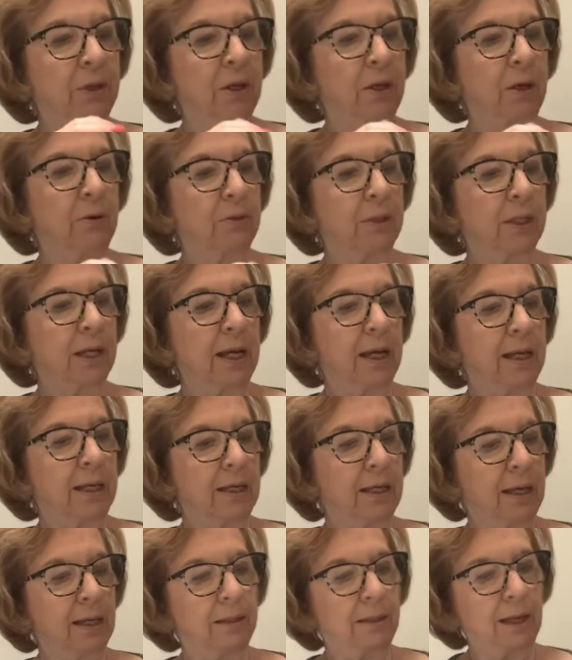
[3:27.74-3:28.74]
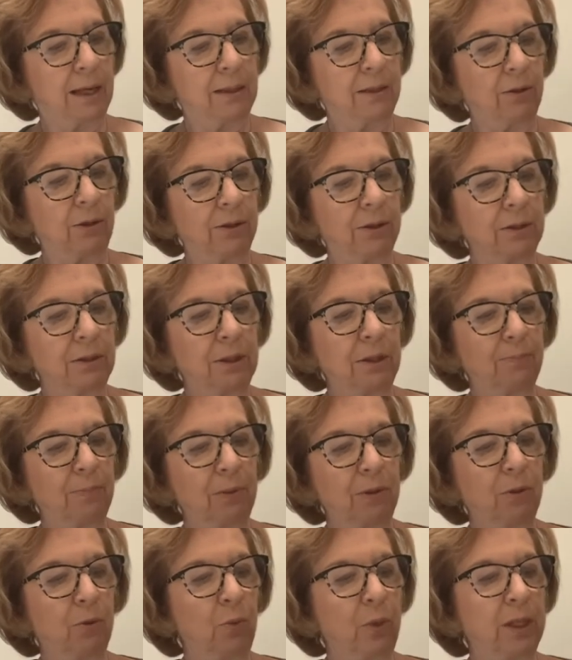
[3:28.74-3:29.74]
okay, and, and on the tip
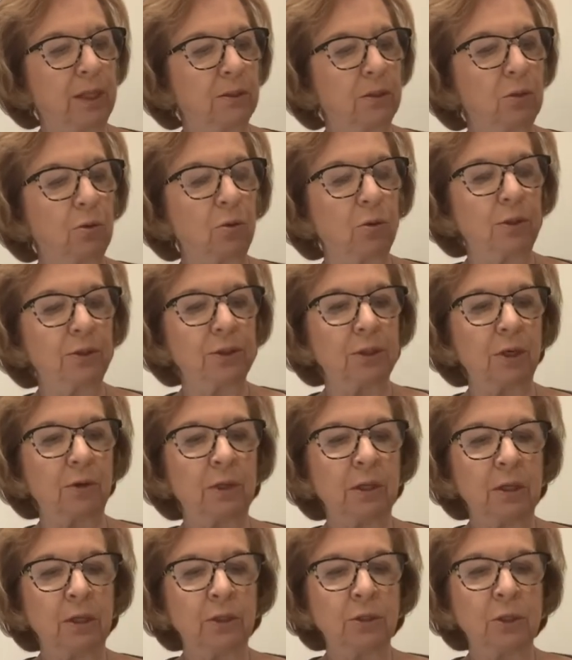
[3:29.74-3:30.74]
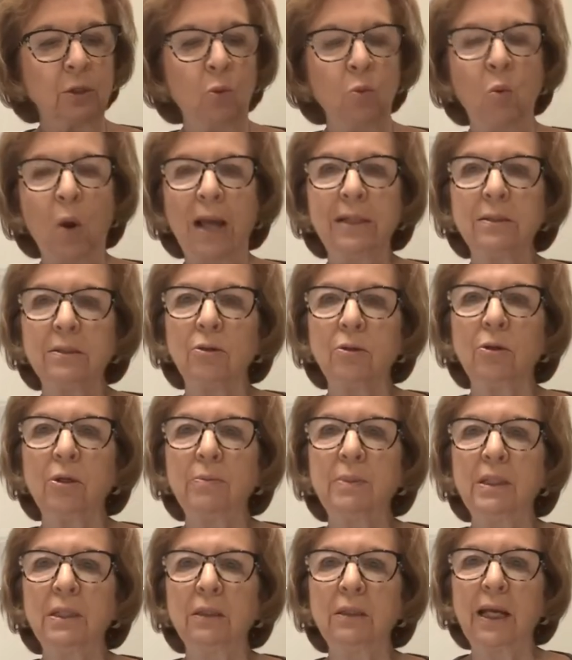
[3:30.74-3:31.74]
of the wings also. So white is going to
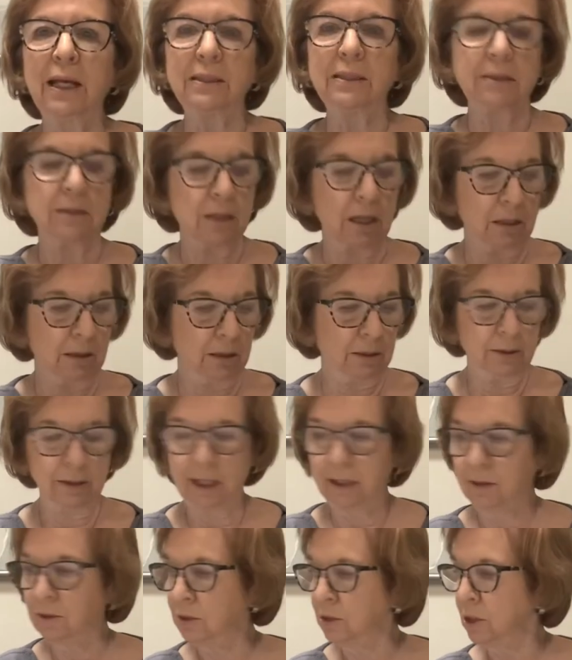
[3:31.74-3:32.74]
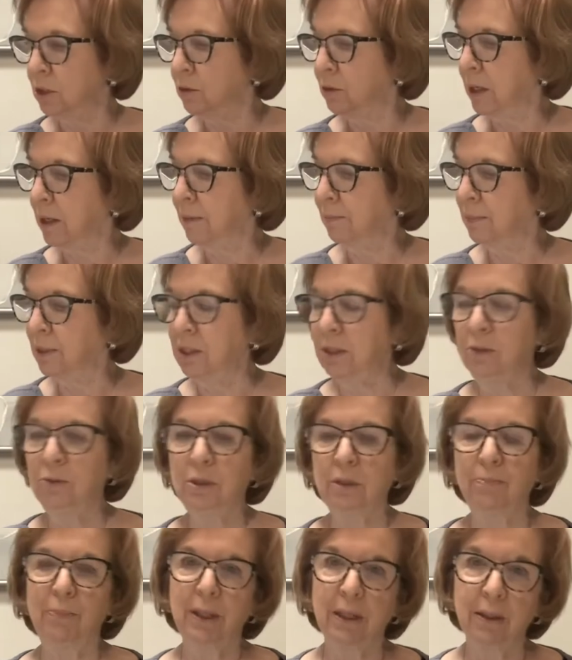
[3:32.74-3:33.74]
be the last color that you do. And I'm going to use
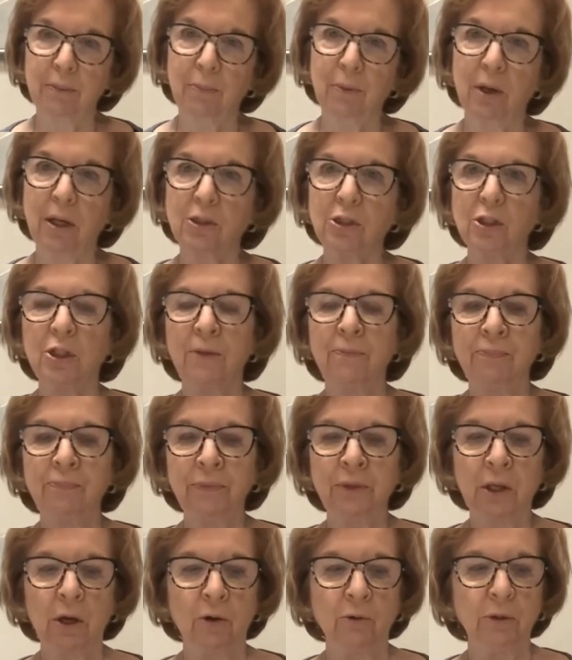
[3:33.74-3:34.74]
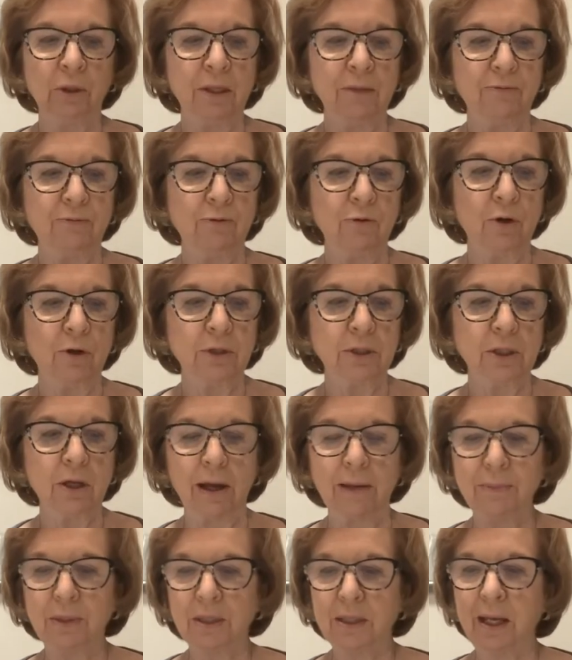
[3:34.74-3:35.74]
a bigger brush only for
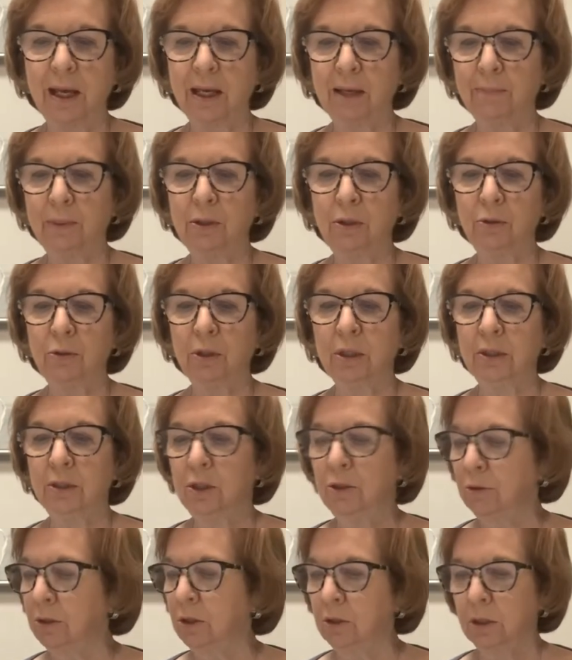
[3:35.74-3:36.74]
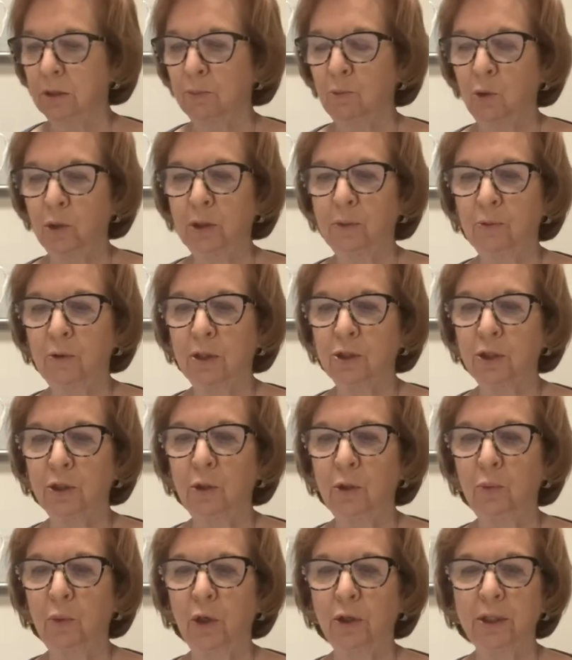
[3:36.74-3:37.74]
time's sake, but you can use the smaller brush.
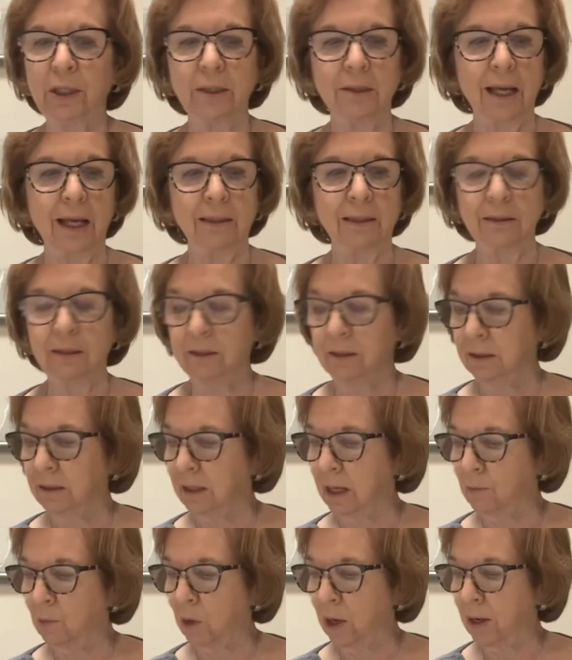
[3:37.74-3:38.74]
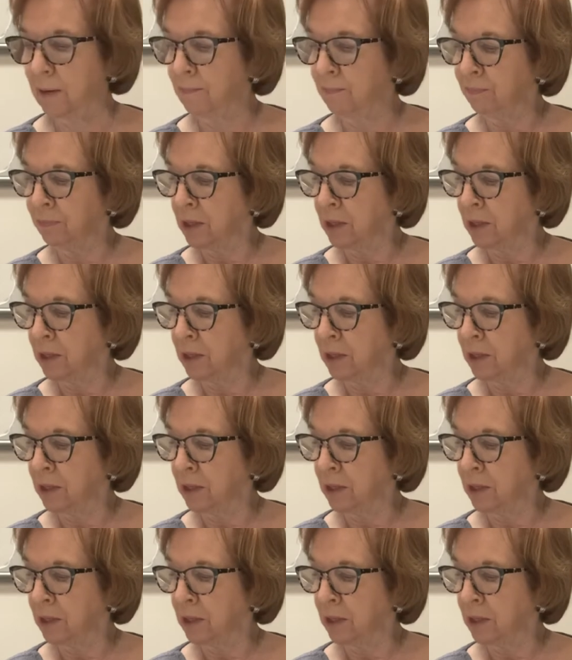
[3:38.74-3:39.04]
It'll work exactly the same way.